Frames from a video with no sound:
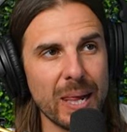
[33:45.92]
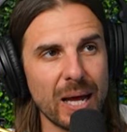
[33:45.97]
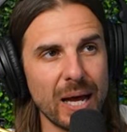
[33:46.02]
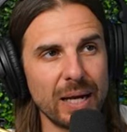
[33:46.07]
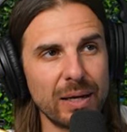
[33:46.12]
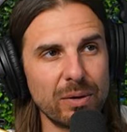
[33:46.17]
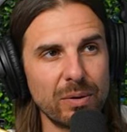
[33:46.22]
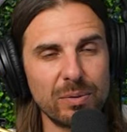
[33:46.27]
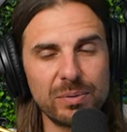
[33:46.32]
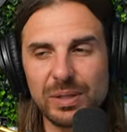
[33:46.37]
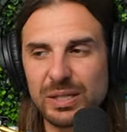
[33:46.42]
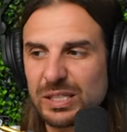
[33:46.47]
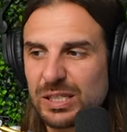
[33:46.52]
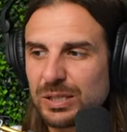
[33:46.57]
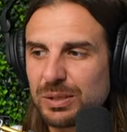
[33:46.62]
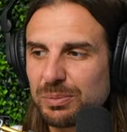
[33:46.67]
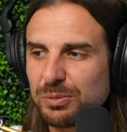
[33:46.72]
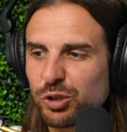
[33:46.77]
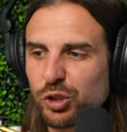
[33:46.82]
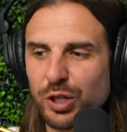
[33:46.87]
I know
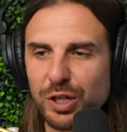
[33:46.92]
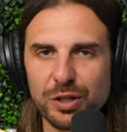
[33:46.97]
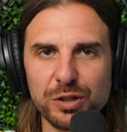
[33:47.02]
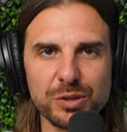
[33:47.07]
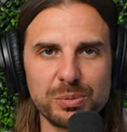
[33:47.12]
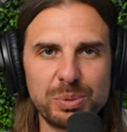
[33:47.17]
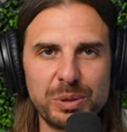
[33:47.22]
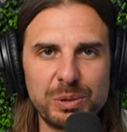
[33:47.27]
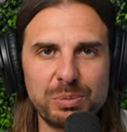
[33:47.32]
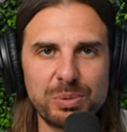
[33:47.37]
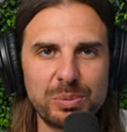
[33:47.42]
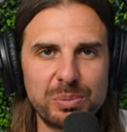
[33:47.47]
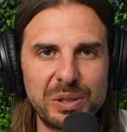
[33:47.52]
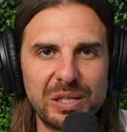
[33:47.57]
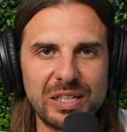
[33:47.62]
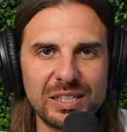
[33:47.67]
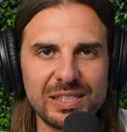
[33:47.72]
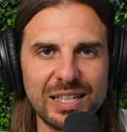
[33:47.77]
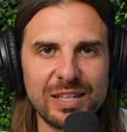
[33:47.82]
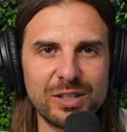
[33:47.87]
this triggers people
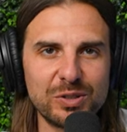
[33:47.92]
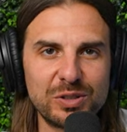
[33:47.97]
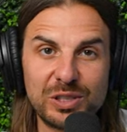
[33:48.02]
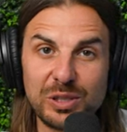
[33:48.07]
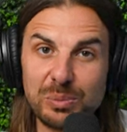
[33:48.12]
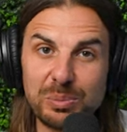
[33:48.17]
because I used